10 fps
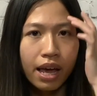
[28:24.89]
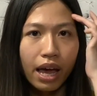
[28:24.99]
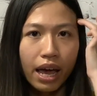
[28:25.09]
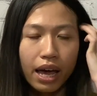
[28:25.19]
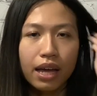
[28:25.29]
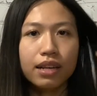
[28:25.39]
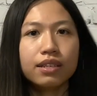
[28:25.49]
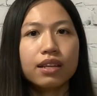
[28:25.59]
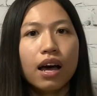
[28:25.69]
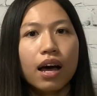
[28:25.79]

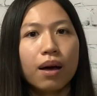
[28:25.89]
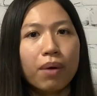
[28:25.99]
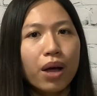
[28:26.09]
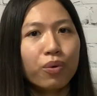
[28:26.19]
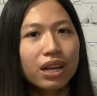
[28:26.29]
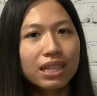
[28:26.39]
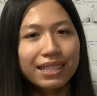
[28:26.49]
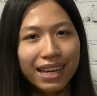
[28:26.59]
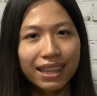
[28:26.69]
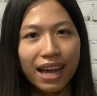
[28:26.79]
and um, I wouldn't
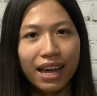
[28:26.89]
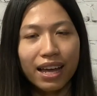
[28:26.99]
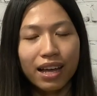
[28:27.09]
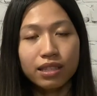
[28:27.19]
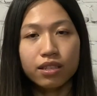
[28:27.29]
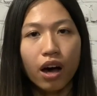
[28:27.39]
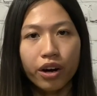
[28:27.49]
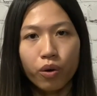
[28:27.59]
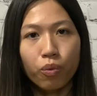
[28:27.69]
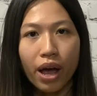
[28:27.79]
say that it's gone
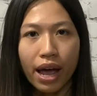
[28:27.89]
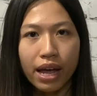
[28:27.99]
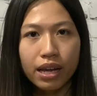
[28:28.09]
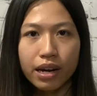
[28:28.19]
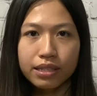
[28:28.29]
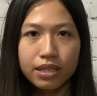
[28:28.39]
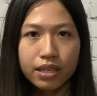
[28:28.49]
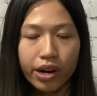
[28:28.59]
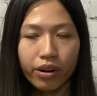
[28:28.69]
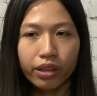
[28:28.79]
away
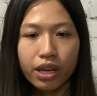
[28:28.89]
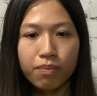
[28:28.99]
necessarily,